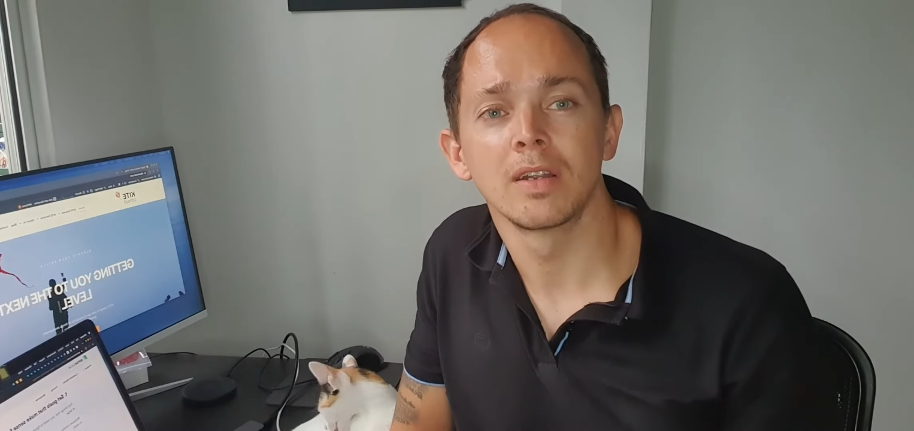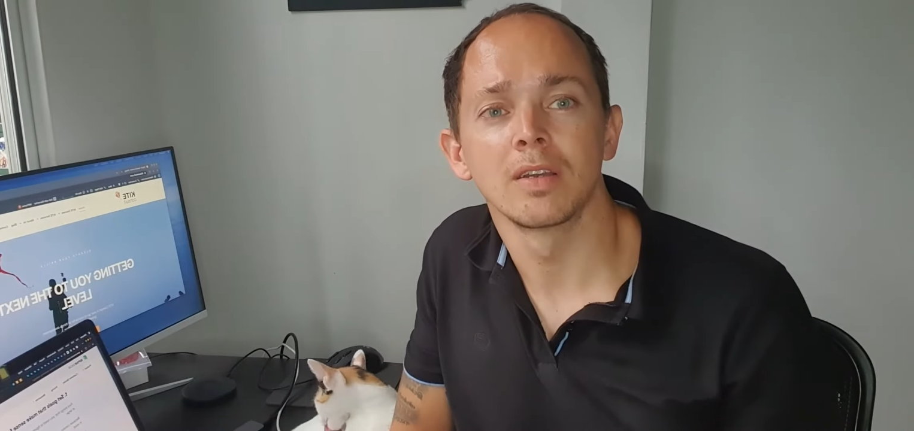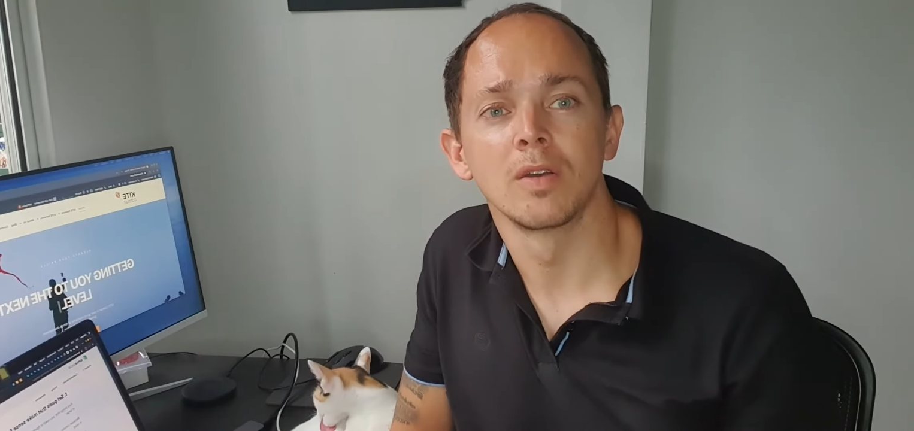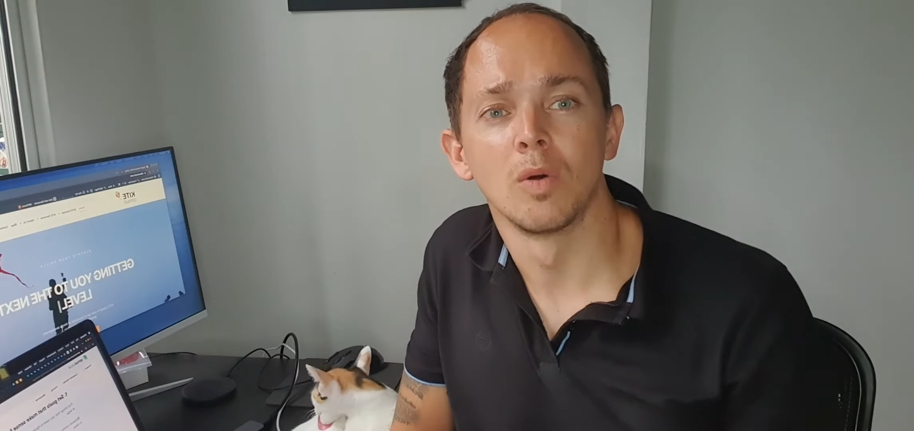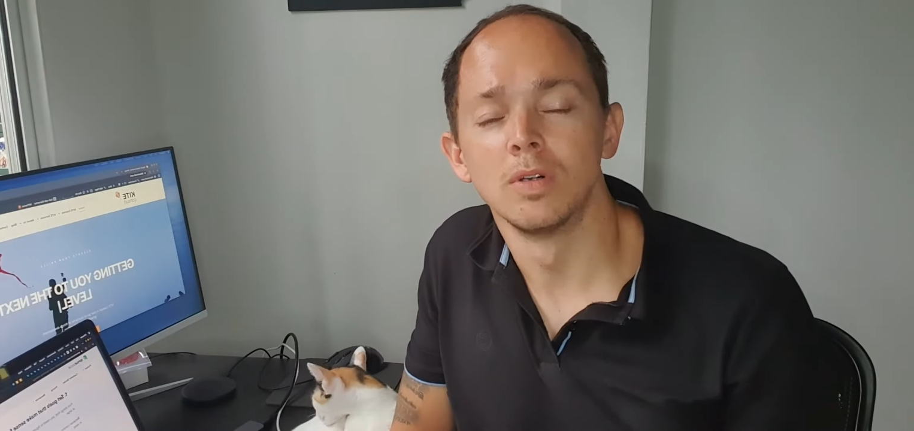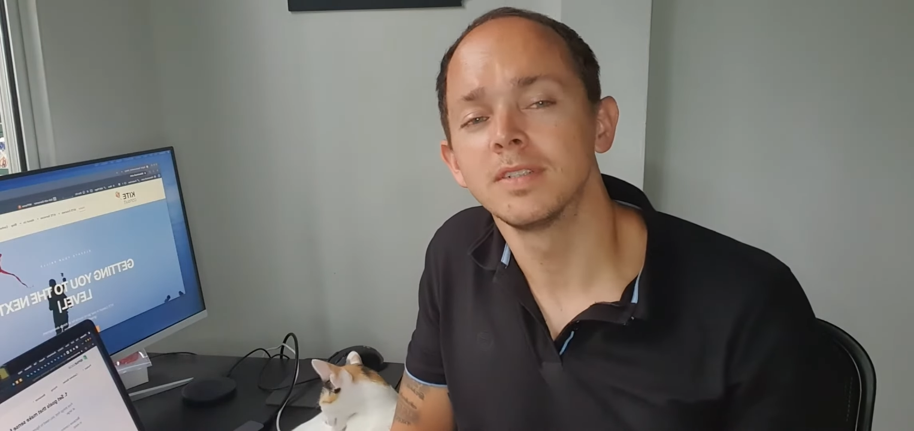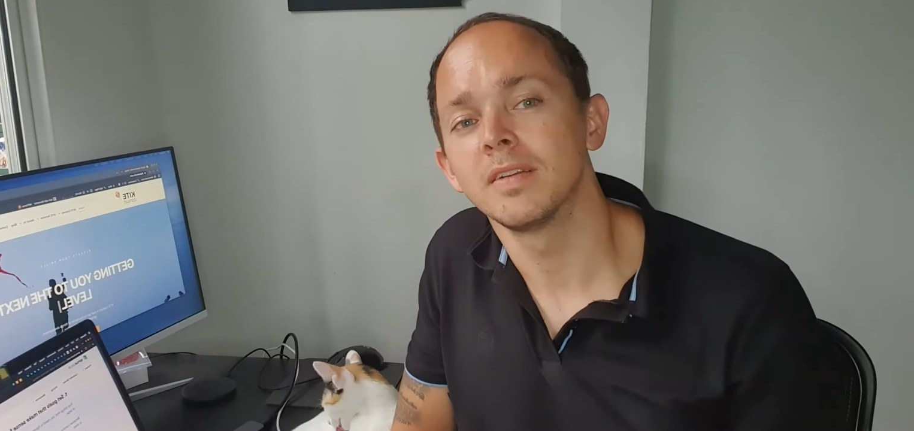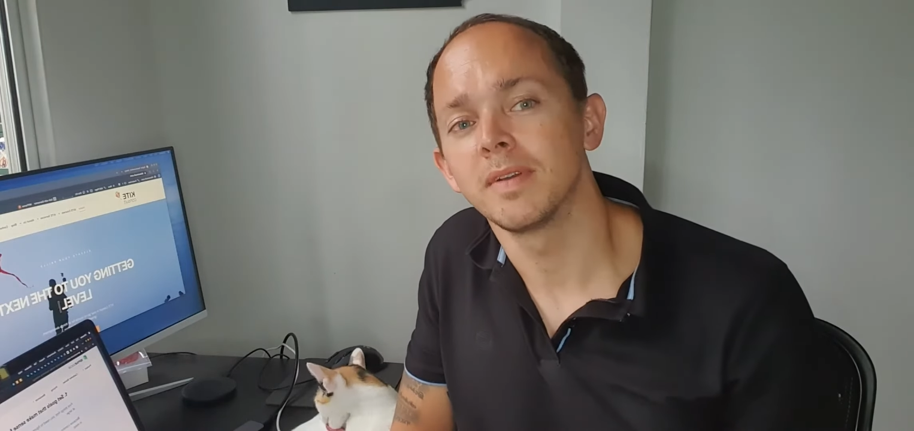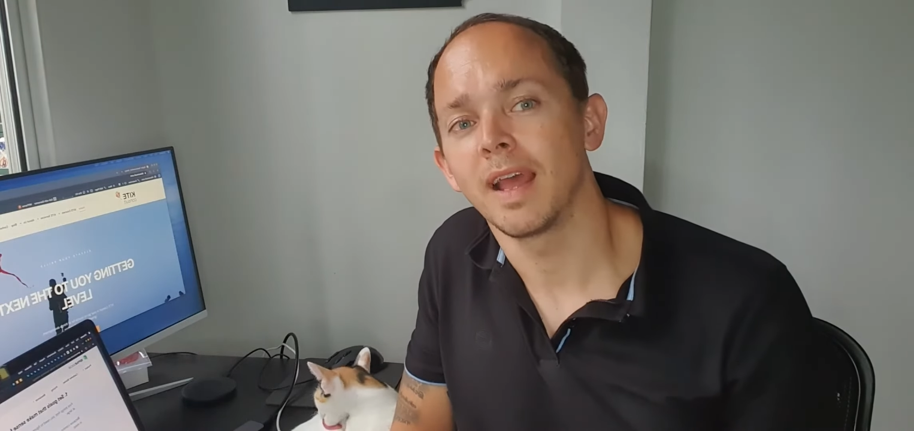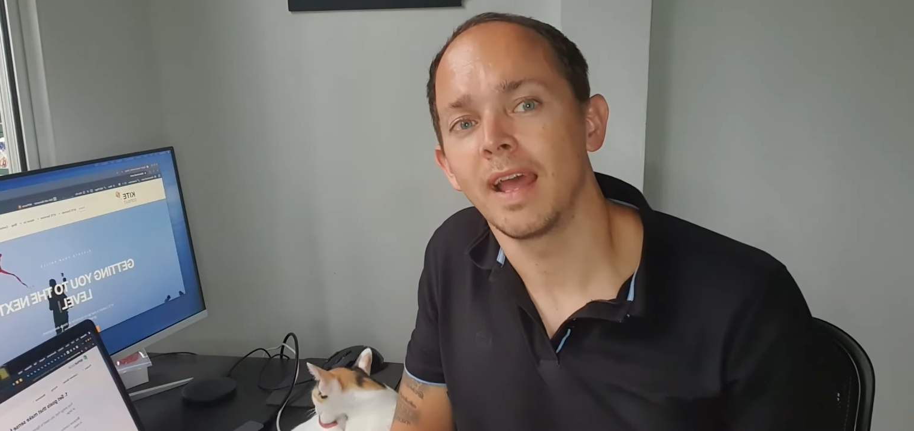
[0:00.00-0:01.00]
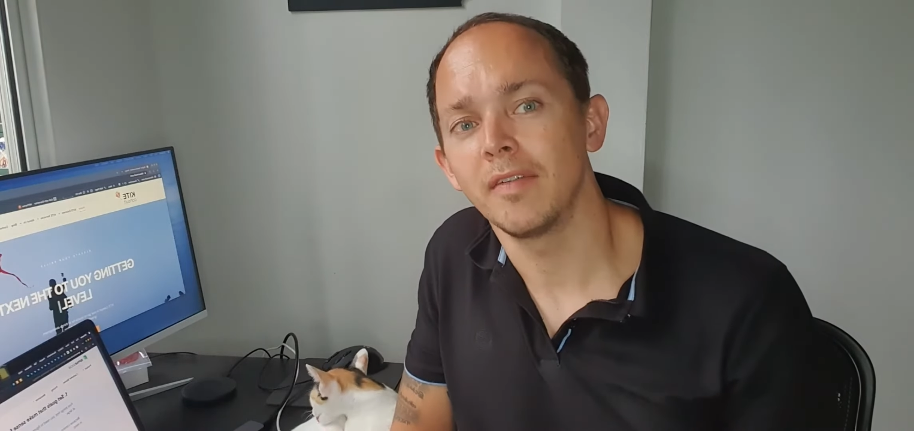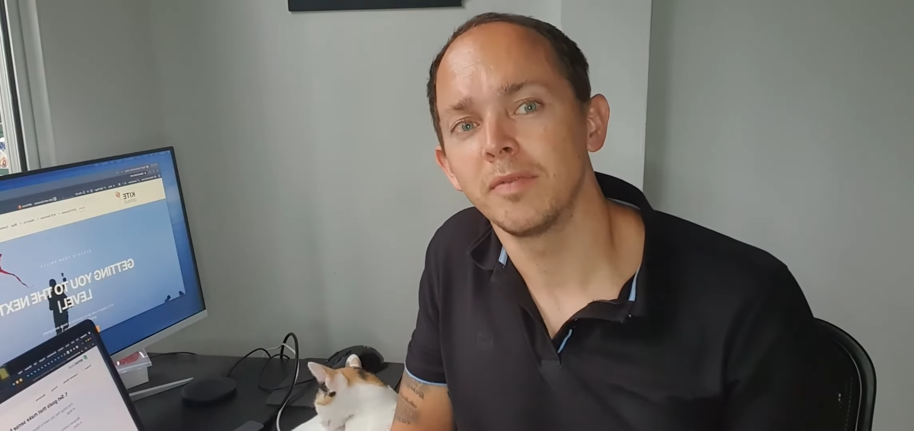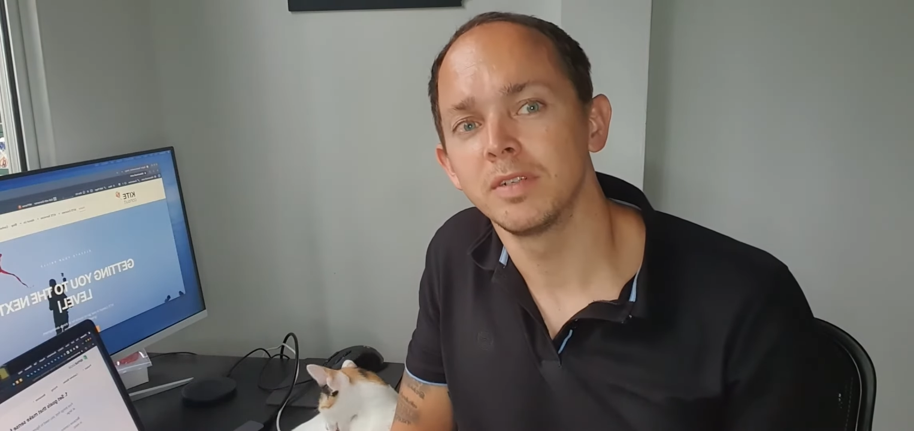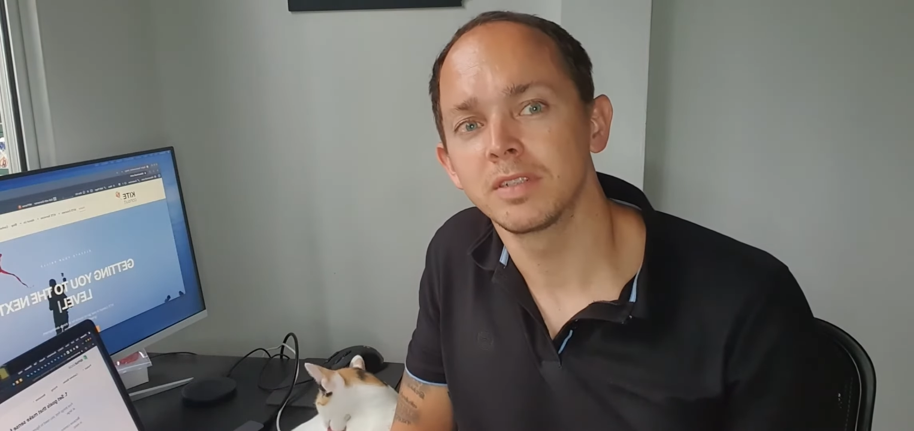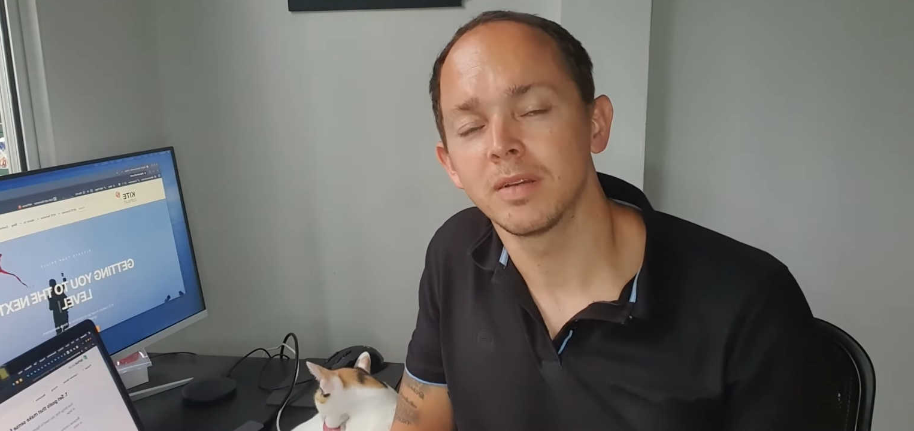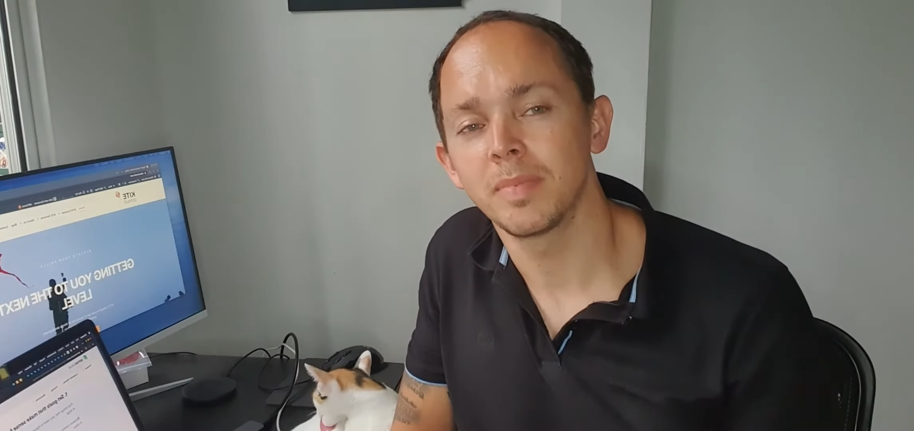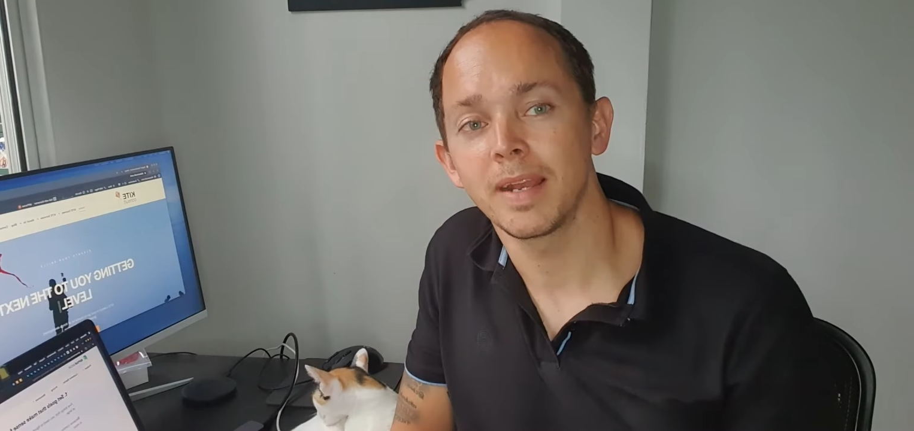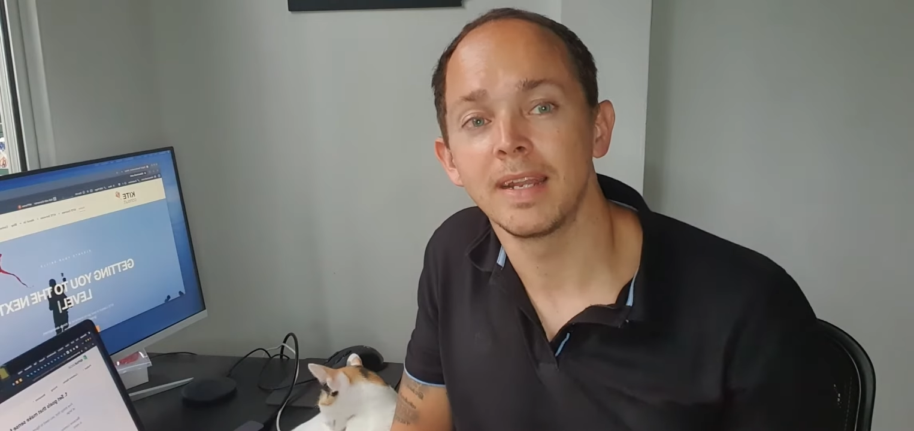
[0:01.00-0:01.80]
goals that we have with this campaign,